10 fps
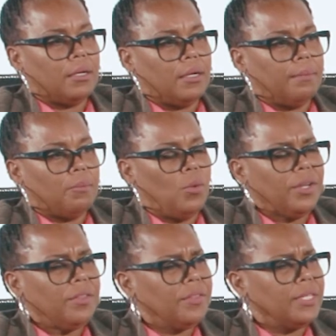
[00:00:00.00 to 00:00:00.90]
um,
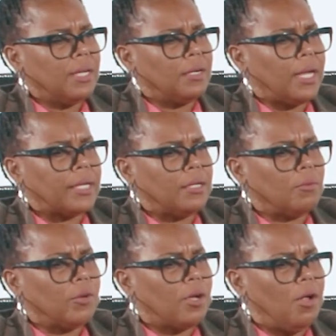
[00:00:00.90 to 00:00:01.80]
one of the things I, I can
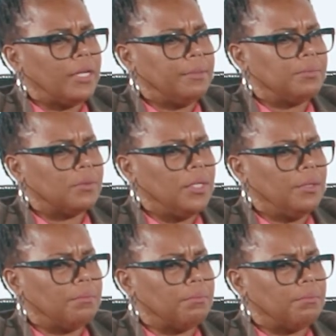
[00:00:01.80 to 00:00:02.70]
recall him,
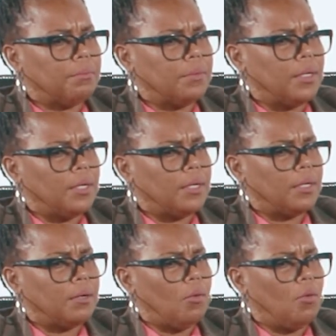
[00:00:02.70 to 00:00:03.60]
him
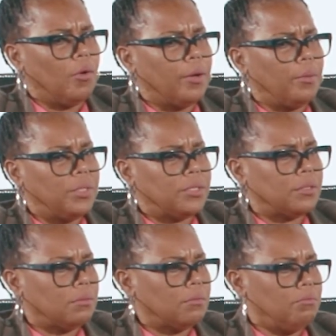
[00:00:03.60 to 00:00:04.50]
uh, or
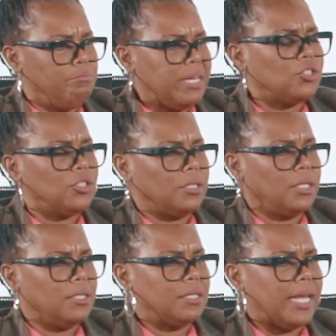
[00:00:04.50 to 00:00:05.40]
was mentioned
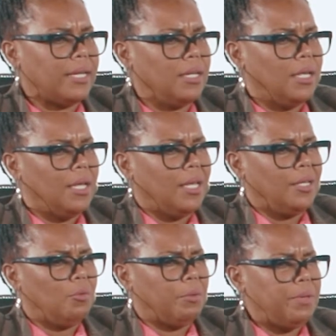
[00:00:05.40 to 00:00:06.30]
is that,
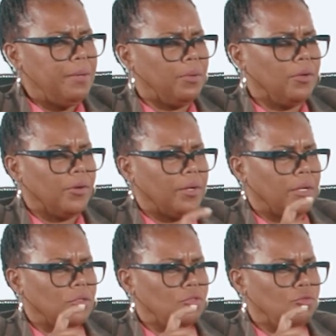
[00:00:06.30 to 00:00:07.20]
you know, when people are
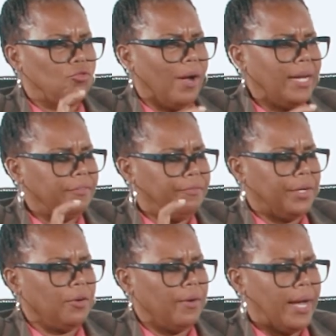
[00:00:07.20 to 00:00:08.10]
trying to
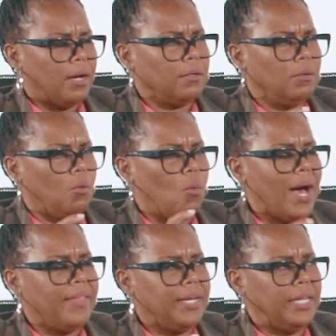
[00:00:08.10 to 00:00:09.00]
figure out
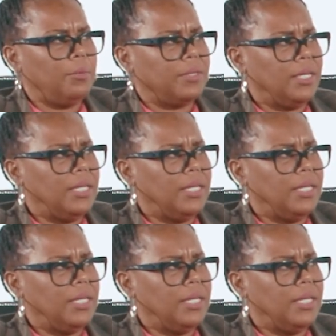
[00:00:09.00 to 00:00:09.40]
why they did what they